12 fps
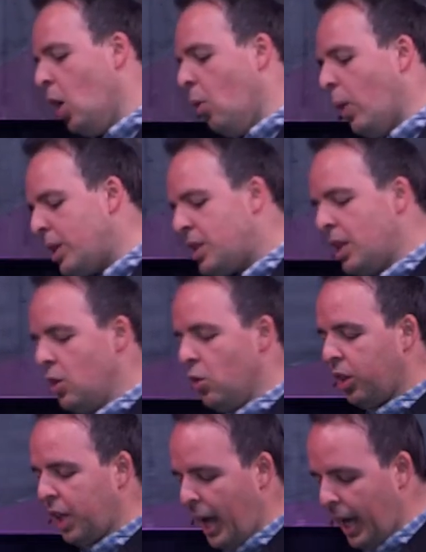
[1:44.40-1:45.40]
What's the new
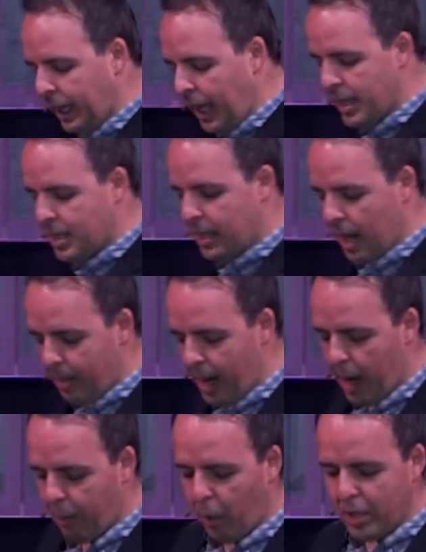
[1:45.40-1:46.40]
thing that's coming
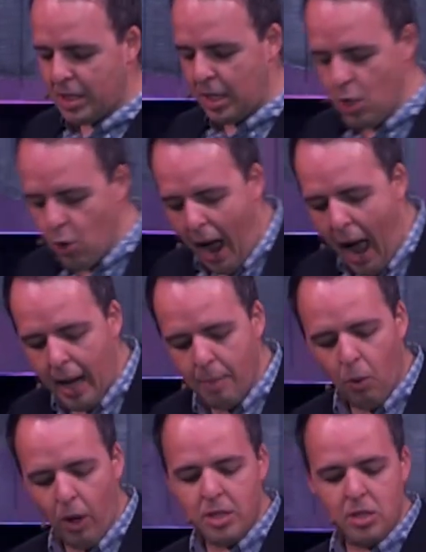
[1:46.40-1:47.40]
up? What's the new
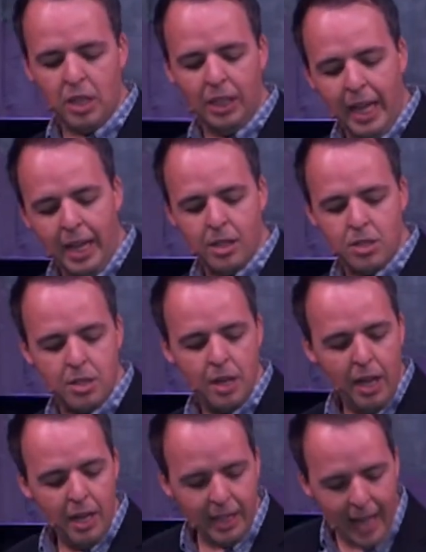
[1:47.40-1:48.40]
item? What's the latest
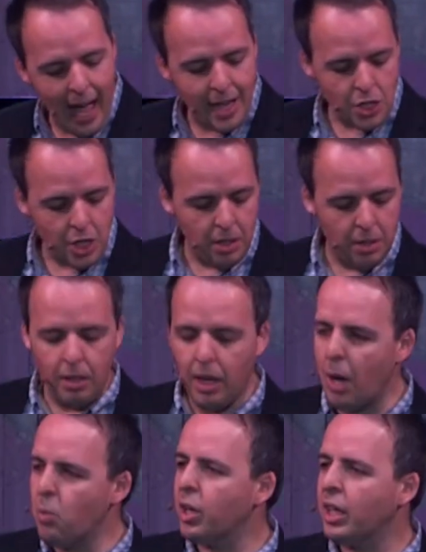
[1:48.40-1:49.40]
gadget?
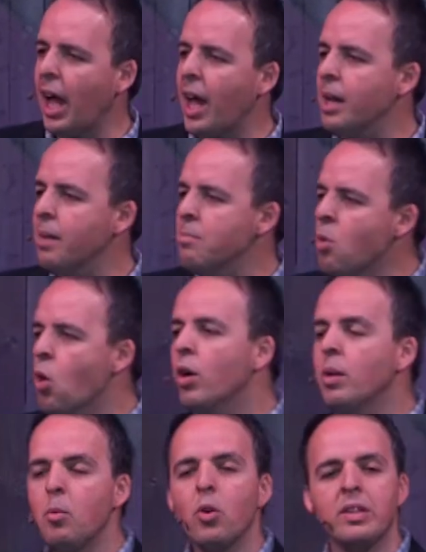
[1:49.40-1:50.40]
And we're getting more
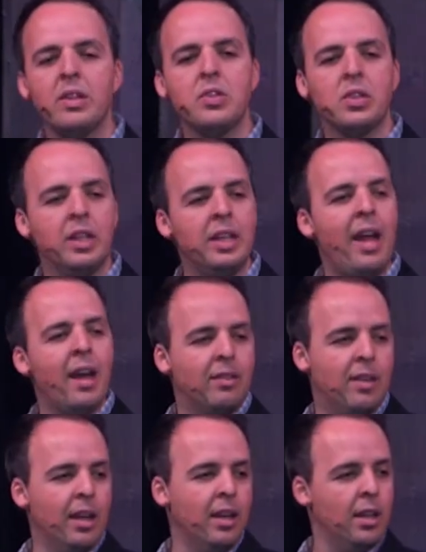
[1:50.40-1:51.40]
and more
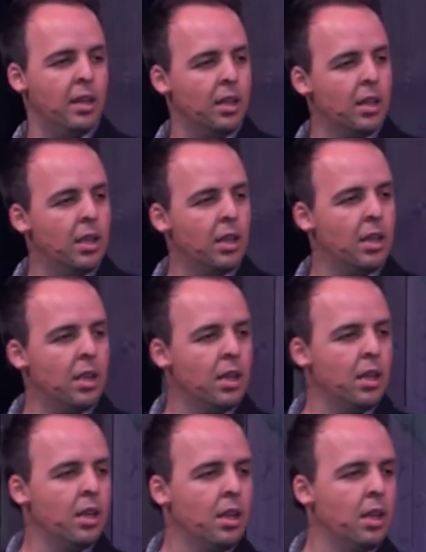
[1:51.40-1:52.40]
disconnected
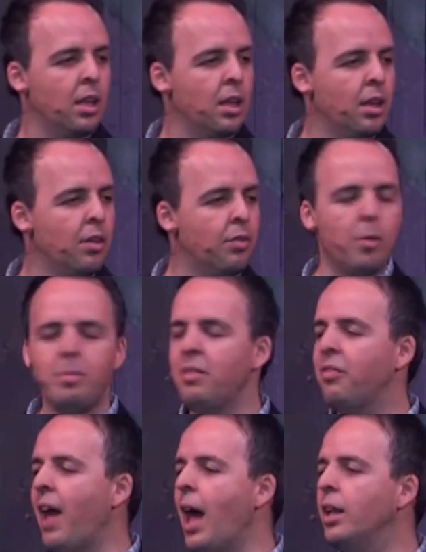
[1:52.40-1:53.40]
from the
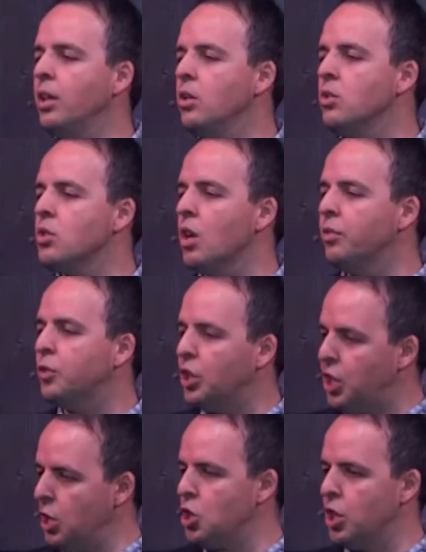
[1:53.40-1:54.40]
values of
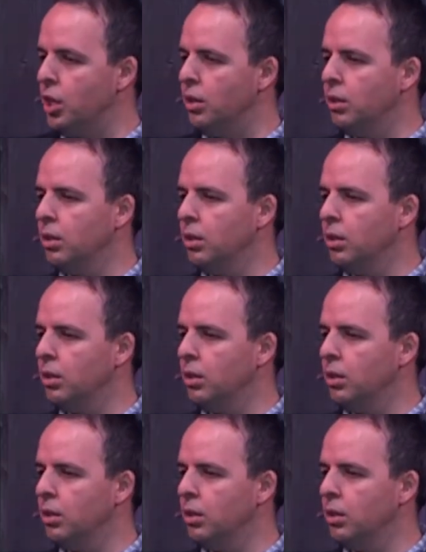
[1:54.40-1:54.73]
tradition.